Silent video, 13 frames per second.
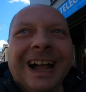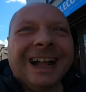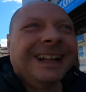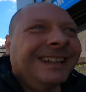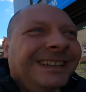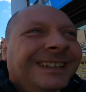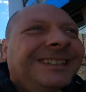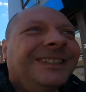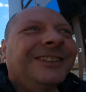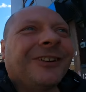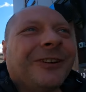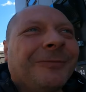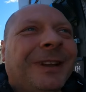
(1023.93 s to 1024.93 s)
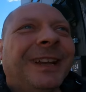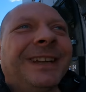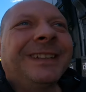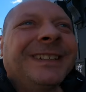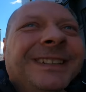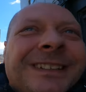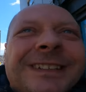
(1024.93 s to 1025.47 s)
Do you know what I
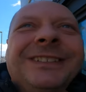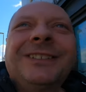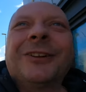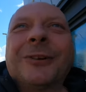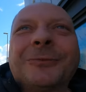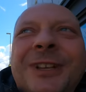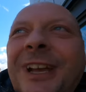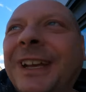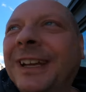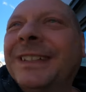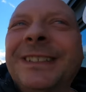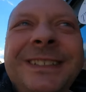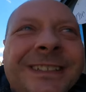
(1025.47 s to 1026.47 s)
mean? Do you know what I'm saying?